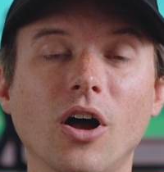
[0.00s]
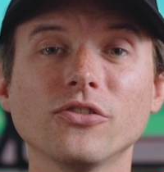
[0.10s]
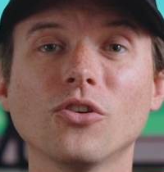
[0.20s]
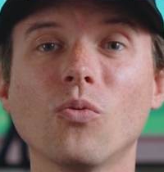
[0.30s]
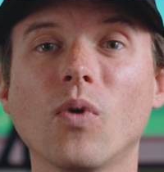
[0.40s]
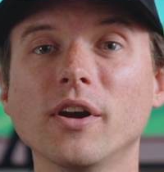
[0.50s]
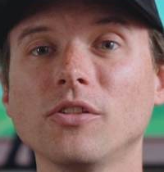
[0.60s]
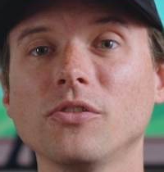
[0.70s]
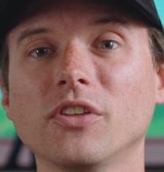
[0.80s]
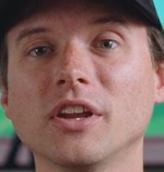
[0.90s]
Also, one
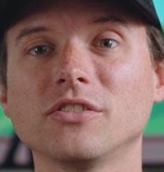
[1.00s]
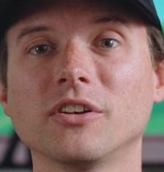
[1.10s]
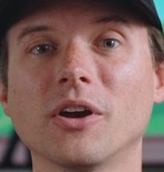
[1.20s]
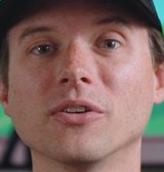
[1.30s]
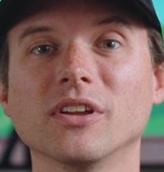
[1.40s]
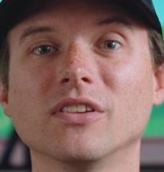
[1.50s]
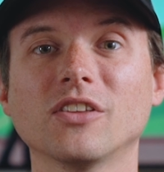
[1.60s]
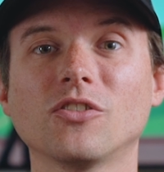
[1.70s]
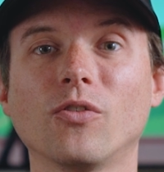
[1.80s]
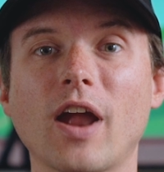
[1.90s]
other thing to note is
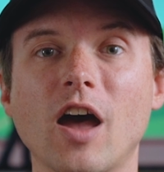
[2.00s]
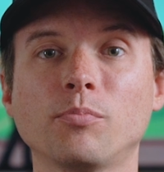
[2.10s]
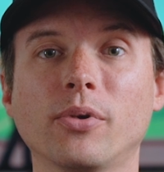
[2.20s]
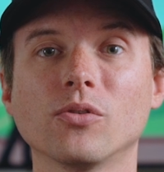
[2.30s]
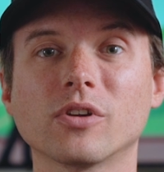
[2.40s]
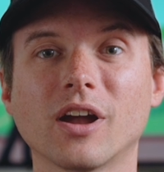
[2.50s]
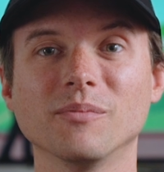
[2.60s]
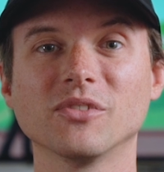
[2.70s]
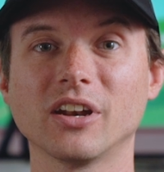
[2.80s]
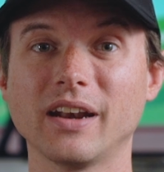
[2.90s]
that the RAV Pro
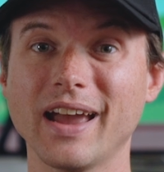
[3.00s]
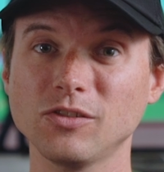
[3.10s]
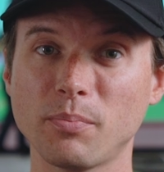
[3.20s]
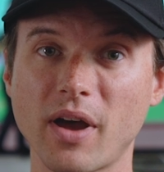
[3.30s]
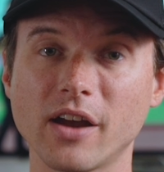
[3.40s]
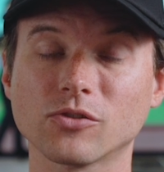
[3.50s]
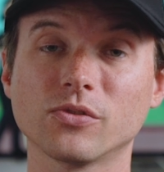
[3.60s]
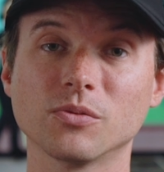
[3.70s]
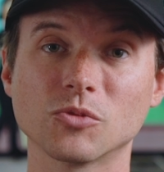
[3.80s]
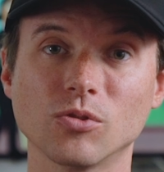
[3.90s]
comes in a nice box
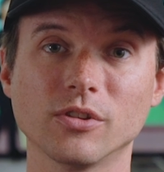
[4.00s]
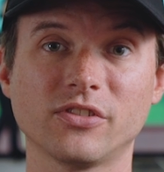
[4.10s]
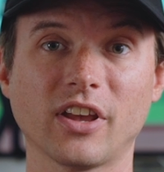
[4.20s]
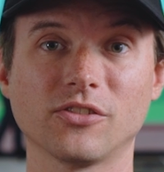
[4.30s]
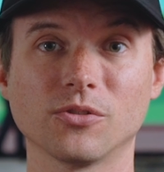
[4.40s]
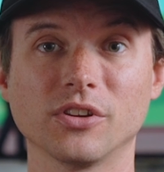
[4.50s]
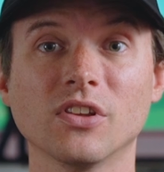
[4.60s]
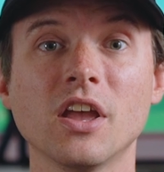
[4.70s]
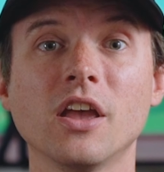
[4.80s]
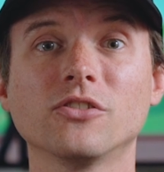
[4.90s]
with some cool
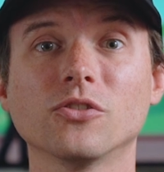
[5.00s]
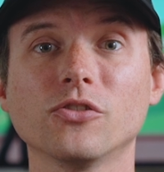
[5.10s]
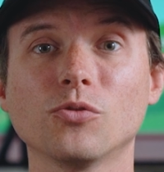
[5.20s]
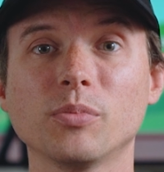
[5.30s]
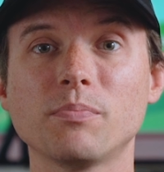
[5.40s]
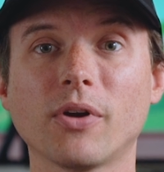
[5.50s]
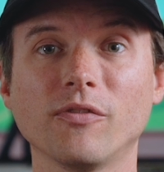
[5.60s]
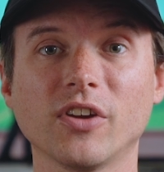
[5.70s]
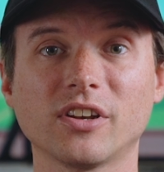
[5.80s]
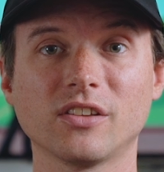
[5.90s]
accessories, so this would be
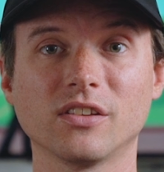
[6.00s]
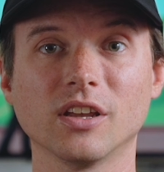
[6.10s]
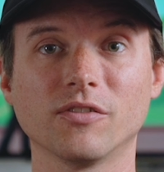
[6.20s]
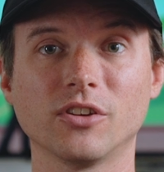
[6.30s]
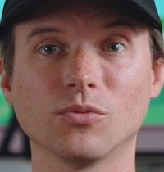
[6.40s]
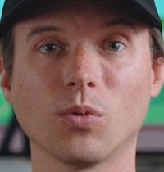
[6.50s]
perfect as a gift as